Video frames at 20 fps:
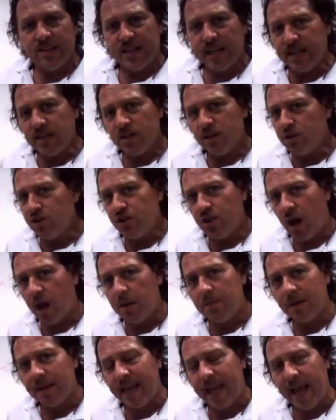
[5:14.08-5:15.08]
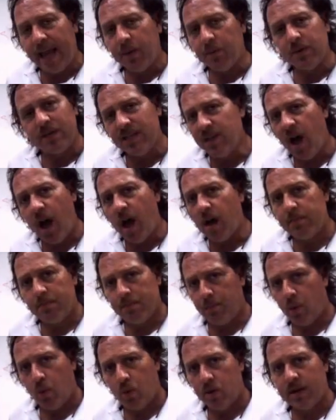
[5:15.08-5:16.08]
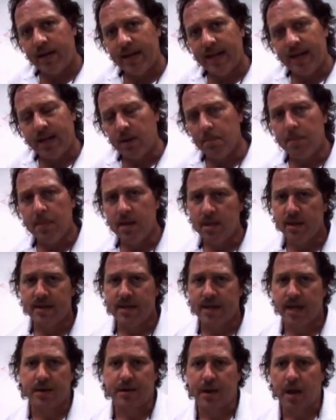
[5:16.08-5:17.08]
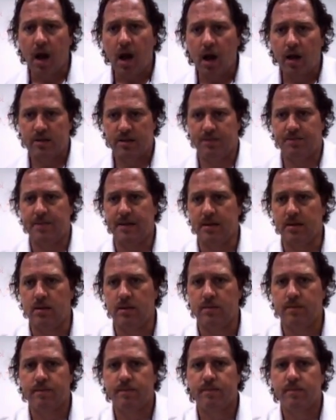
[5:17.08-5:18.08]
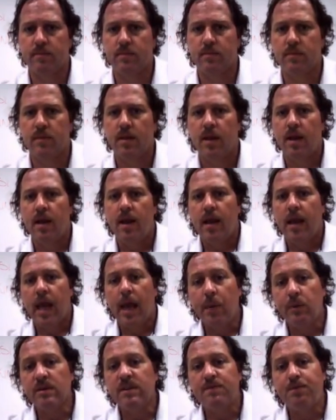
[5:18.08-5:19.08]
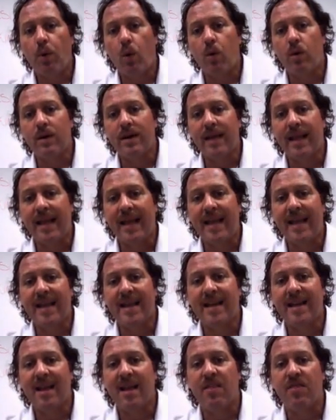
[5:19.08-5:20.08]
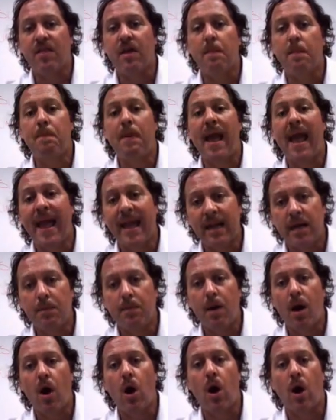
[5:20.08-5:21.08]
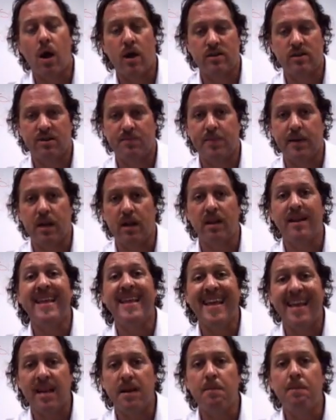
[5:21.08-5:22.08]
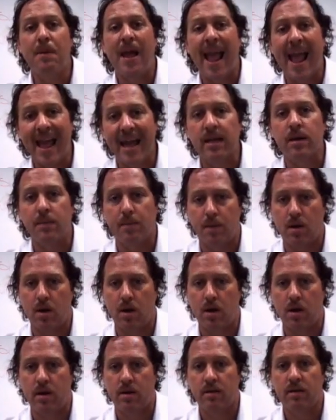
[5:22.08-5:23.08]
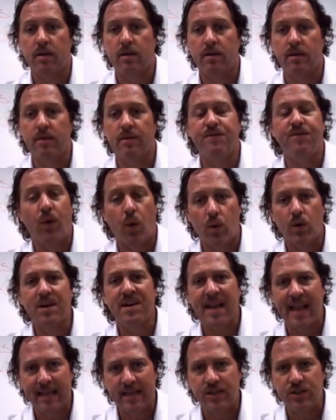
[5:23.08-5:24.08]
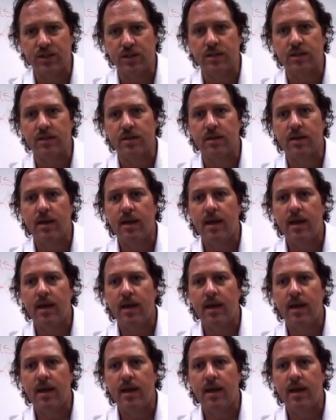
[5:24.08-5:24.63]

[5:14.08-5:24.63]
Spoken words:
Senator John McCain was not born in a military hospital. He was born in the Panama Hospital in Panama, foreign nation.